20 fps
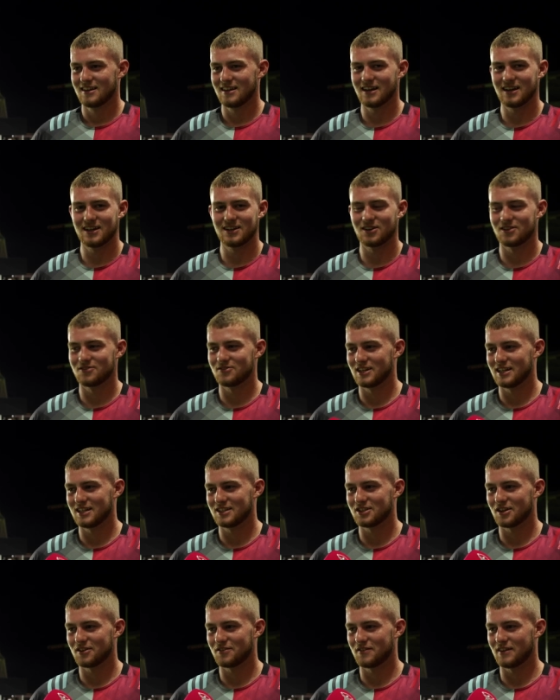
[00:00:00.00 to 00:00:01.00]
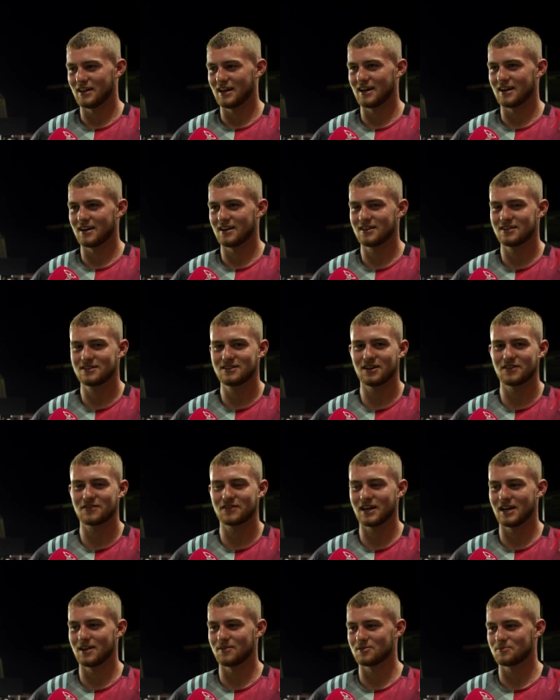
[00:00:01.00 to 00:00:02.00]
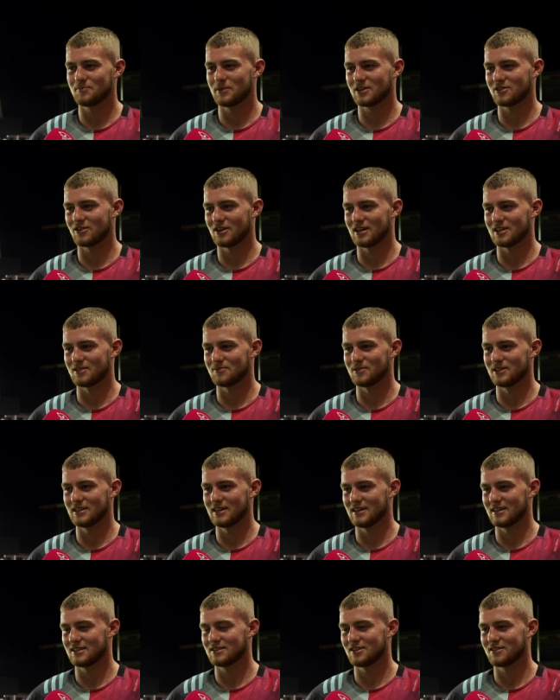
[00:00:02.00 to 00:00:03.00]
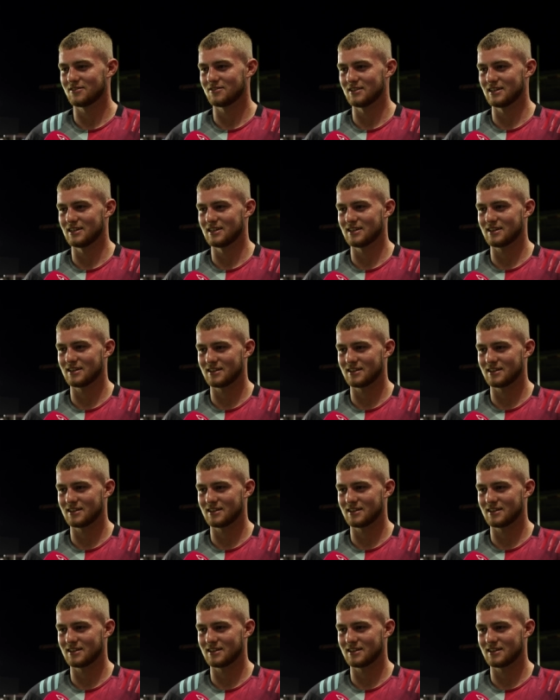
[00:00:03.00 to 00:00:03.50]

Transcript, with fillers: Yeah, no, really chuffed for that. Tough games, big grind, but yeah, chuffed for that.